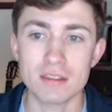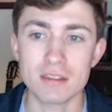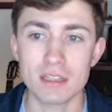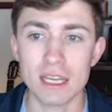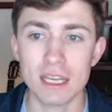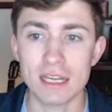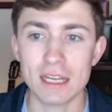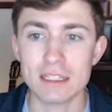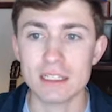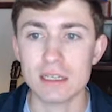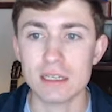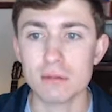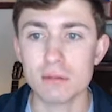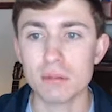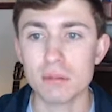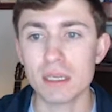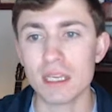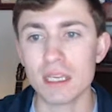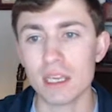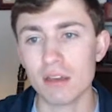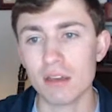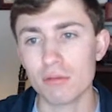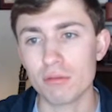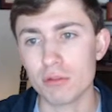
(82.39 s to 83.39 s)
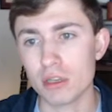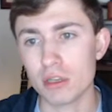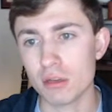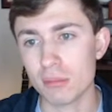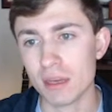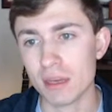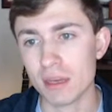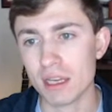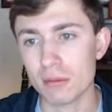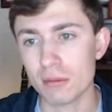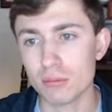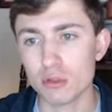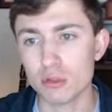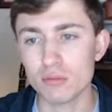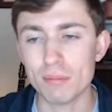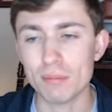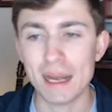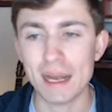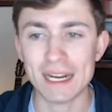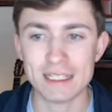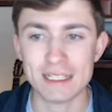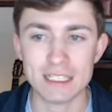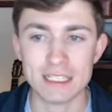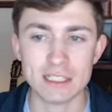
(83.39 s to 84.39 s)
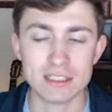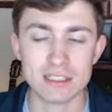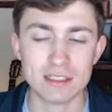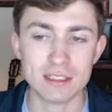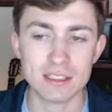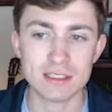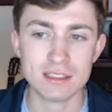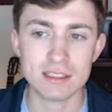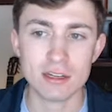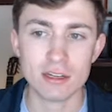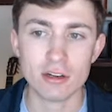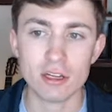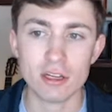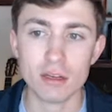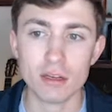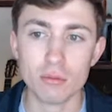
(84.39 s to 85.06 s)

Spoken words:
So the idea being if we could make a move back down to this area,